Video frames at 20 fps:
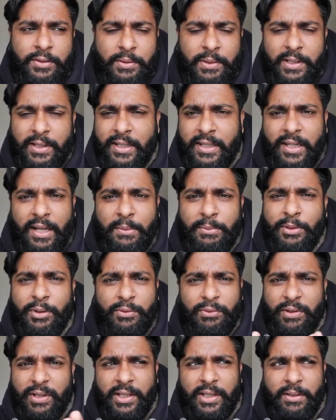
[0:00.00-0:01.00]
do it then. I'm
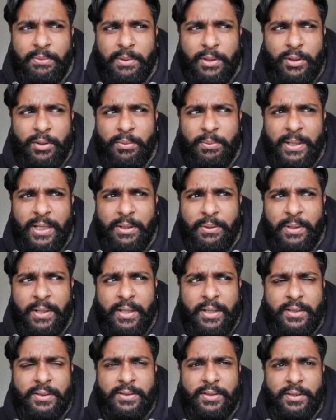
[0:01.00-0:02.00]
not really gonna be home
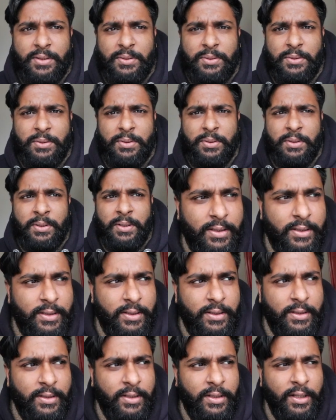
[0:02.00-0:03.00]
anyway, so
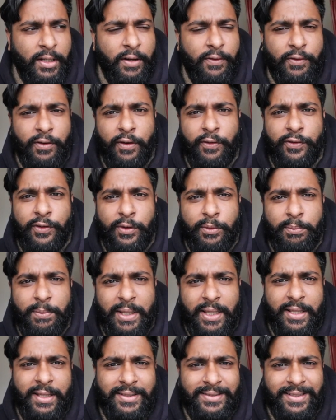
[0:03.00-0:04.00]
I've got a few
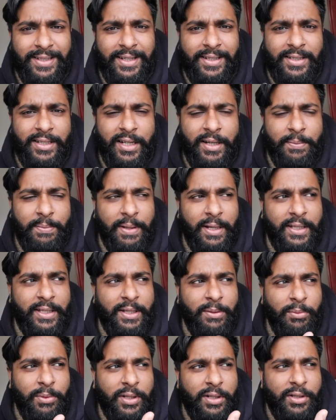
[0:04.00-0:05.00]
meetings lined up and
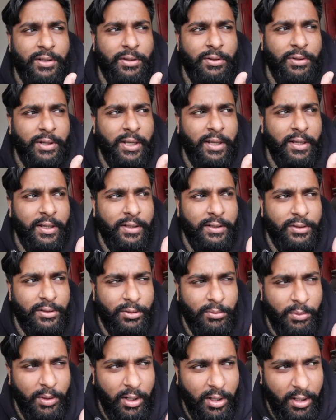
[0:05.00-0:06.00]
then we're gonna go get
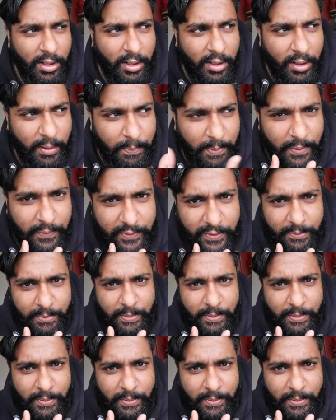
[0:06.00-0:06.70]
the what a birthday